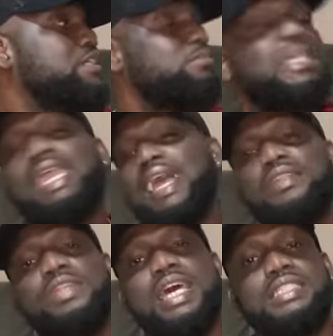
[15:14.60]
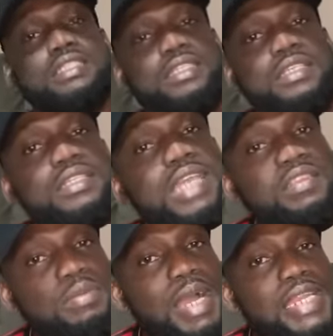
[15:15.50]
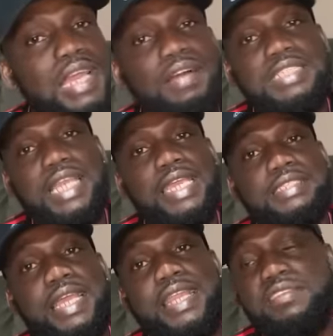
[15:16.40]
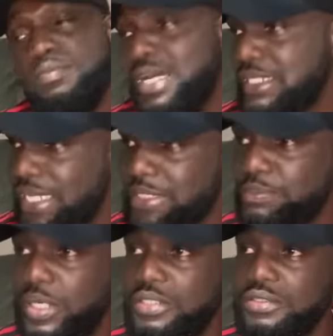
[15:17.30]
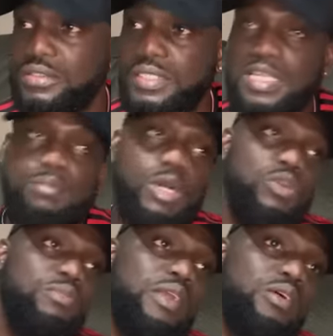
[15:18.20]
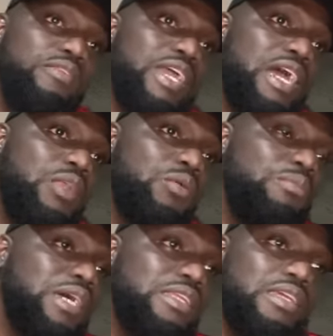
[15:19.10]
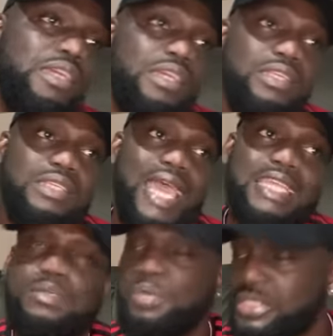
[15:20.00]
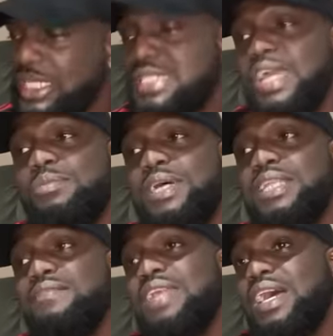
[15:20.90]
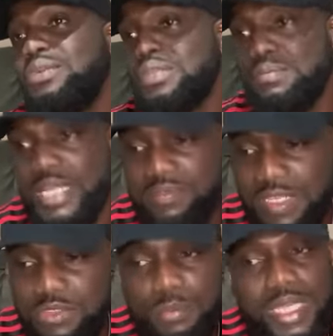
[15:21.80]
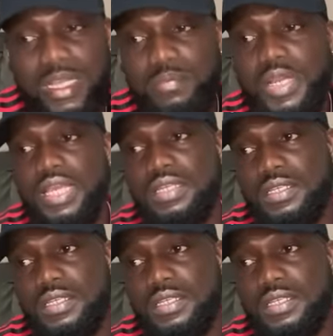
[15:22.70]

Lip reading: Me can't do that. Everybody have a choice, and everybody desperate. When you hear about woman over here, look, man. 90% of women, them not look no man from Jamaica, brother.